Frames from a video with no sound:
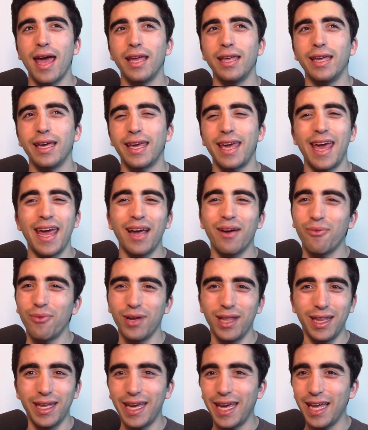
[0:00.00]
You can't
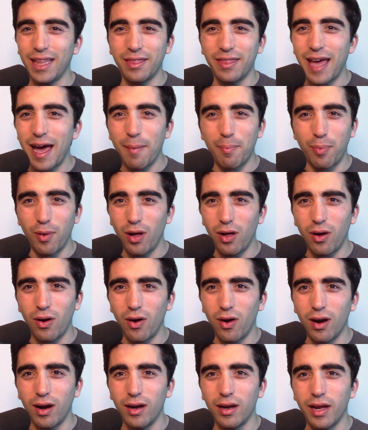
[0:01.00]
really hit that ball
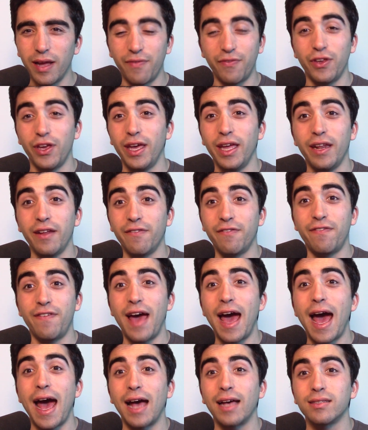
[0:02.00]
hard. If you hit it
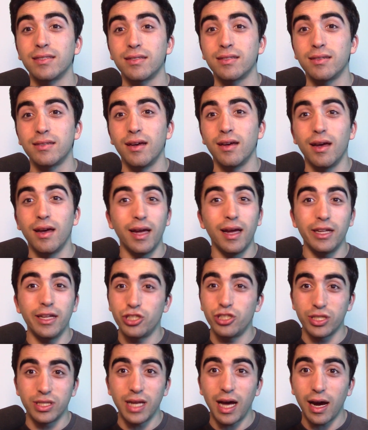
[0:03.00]
fast,
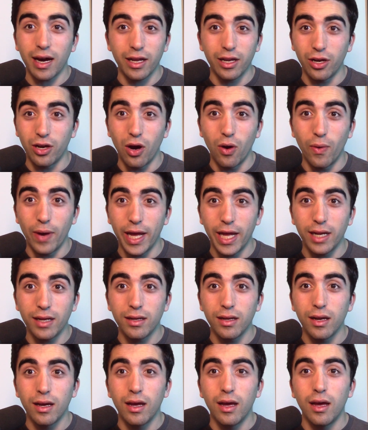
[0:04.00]
it's just not going to go in.